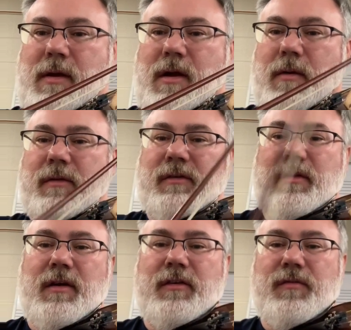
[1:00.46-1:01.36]
Go. So
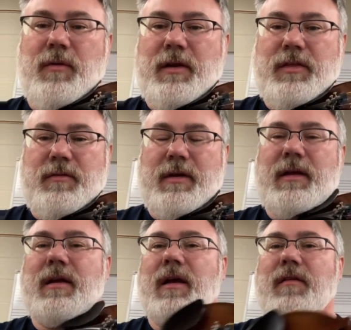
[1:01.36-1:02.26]
there's
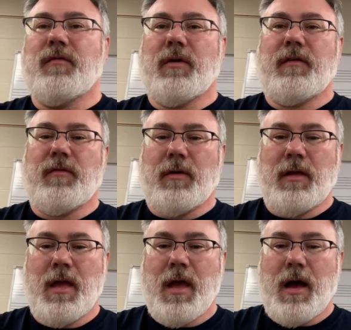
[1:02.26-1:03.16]
43 and 44.
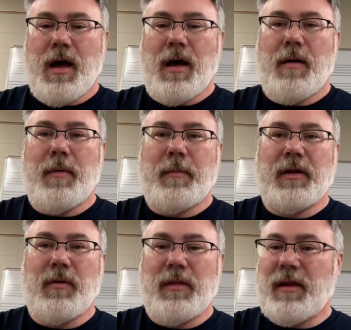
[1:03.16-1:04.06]
I'm going
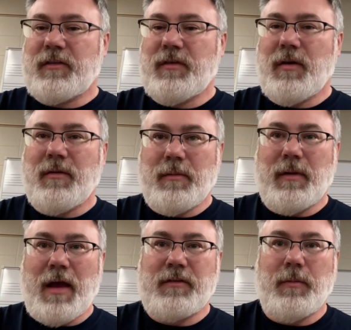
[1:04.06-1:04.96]
to go to the next video
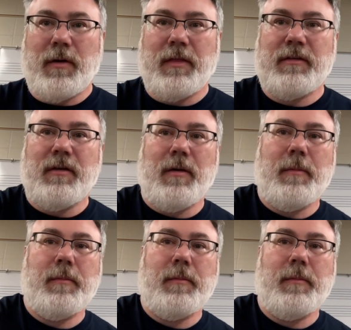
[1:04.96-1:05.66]
to actually work on the slur.